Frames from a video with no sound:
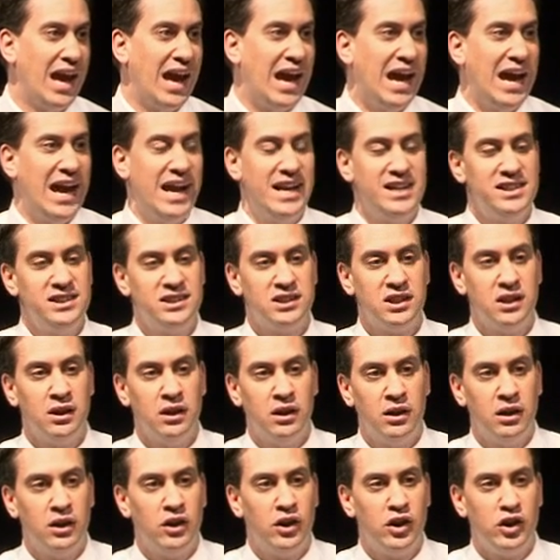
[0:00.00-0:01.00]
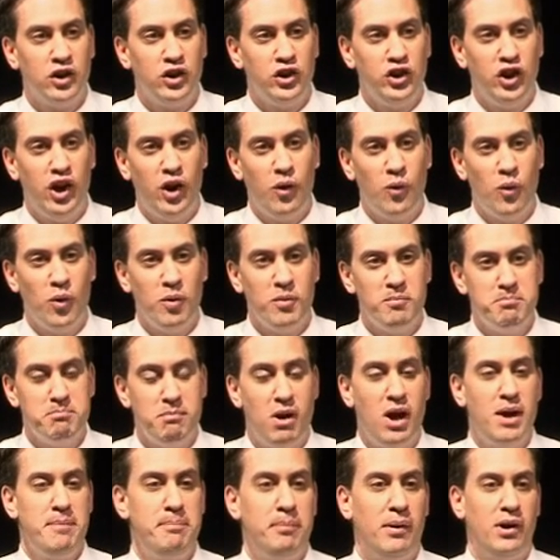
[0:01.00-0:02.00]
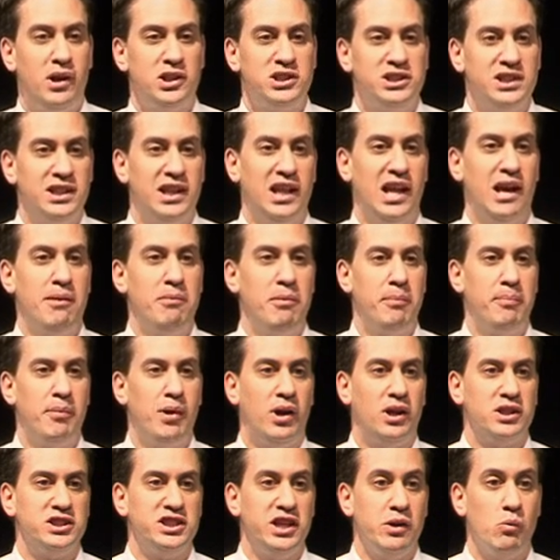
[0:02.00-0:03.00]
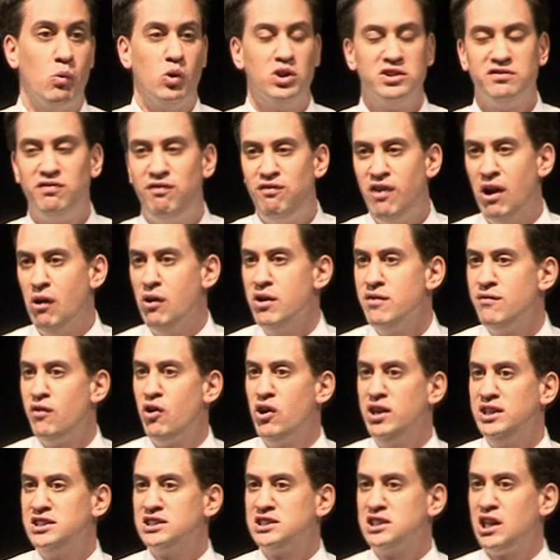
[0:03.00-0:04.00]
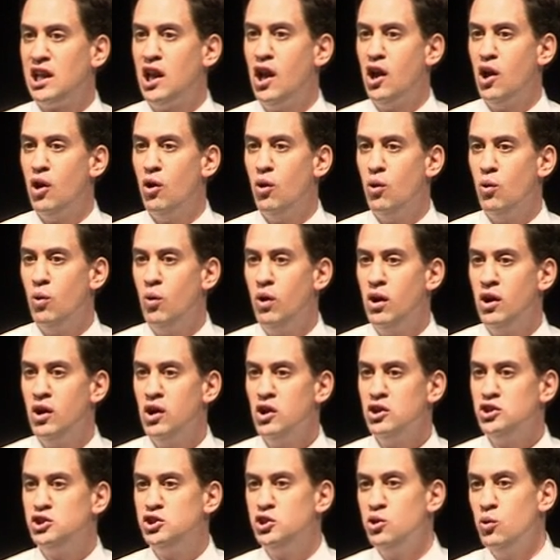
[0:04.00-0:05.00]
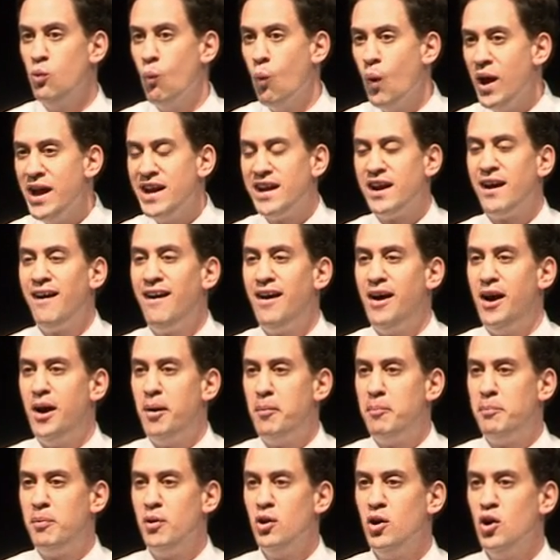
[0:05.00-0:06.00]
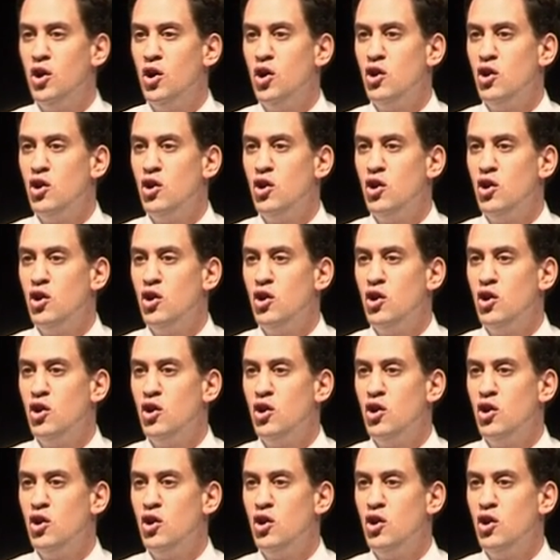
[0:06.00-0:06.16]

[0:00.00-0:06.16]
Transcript: And, you know, my party, the Labour Party, was very, very slow to wake up